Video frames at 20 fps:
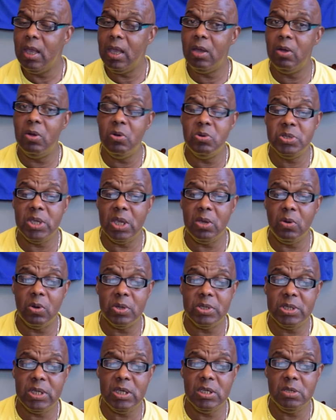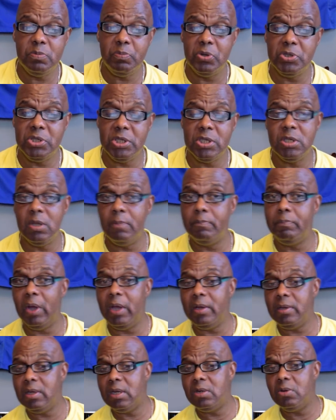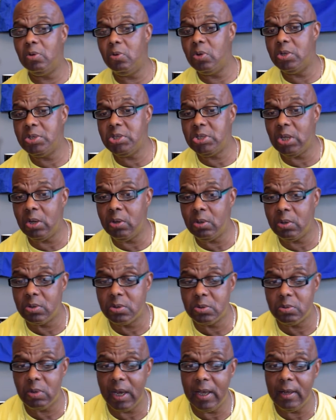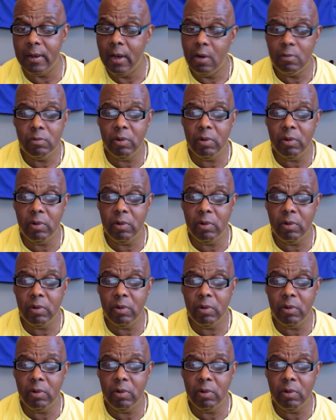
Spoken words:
and Jose Ortiz pushes the button and the horse circles, right?